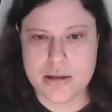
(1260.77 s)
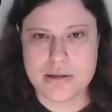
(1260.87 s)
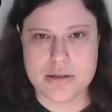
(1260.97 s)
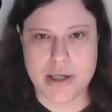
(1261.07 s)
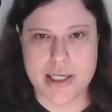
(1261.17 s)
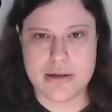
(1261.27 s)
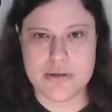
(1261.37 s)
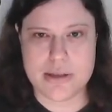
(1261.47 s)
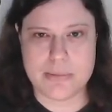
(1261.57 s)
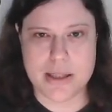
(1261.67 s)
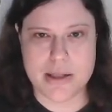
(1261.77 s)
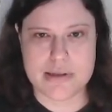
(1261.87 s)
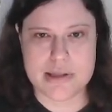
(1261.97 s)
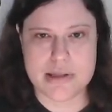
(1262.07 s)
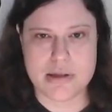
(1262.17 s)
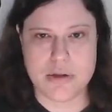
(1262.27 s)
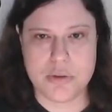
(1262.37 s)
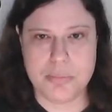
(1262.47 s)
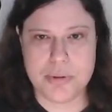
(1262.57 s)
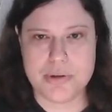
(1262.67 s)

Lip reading: So I can do something like slope.